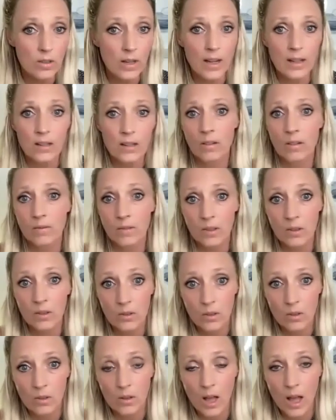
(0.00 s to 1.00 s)
next i feel
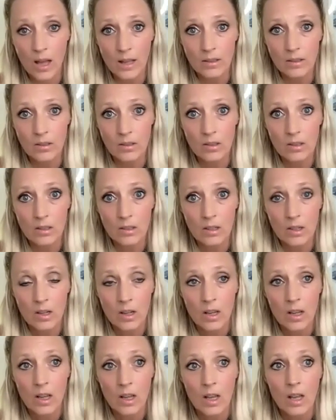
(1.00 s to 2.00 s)
so lost
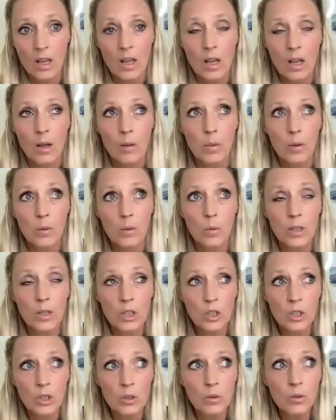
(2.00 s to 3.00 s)
but when
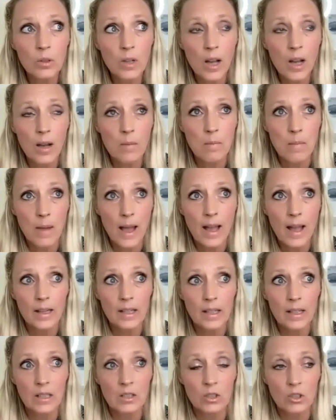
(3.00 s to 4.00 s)
you come back
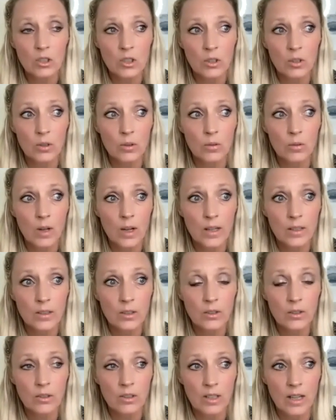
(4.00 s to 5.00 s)
into
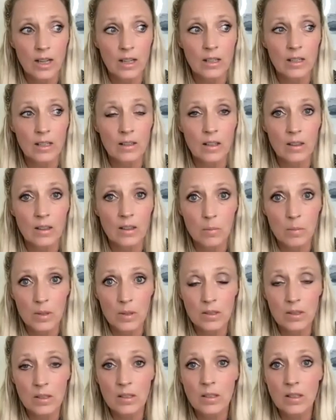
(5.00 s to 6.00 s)
understanding that the
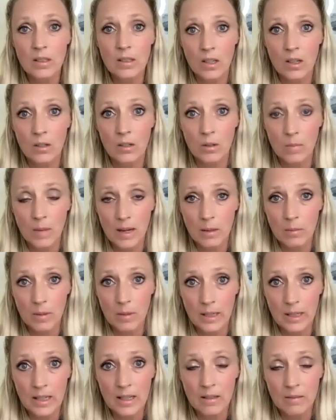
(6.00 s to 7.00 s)
business is here to make
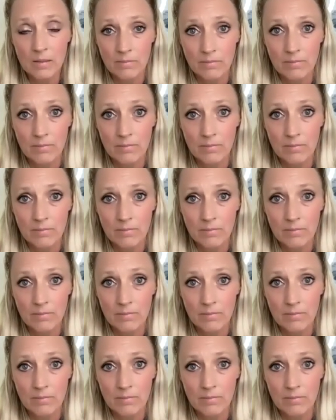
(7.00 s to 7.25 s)
money